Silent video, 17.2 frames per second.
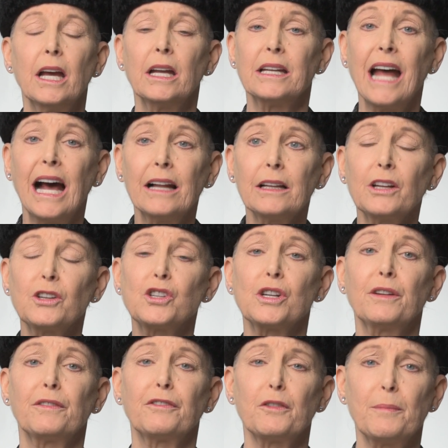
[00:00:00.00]
knowledge
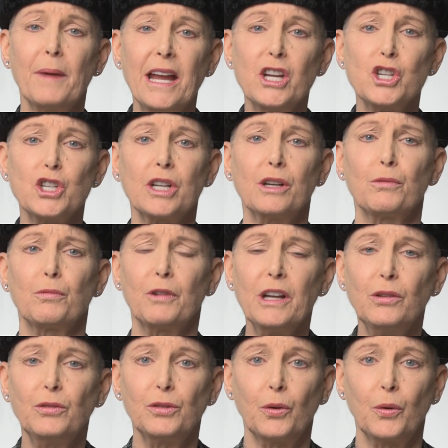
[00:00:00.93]
and information and
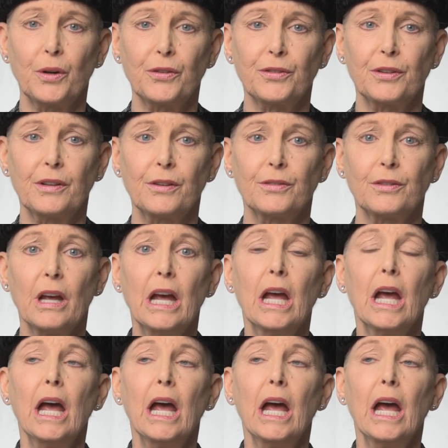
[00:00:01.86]
resources